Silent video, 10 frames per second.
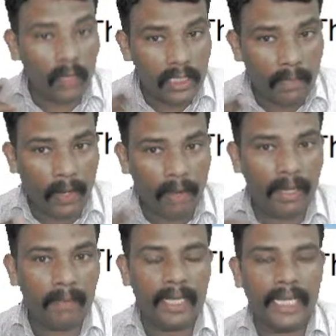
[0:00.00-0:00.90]
was the
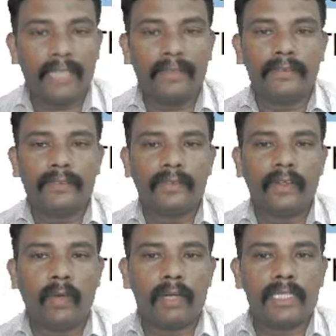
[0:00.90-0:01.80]
problem again
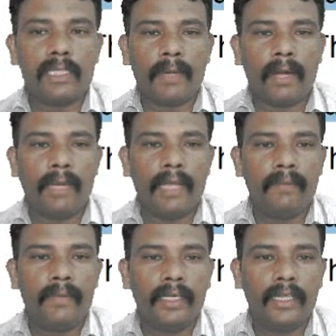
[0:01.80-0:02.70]
what was the
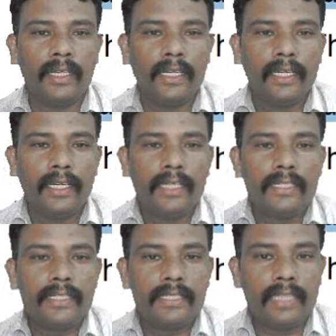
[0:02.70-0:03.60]
problem
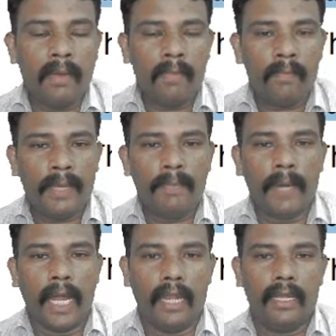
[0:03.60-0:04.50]
some people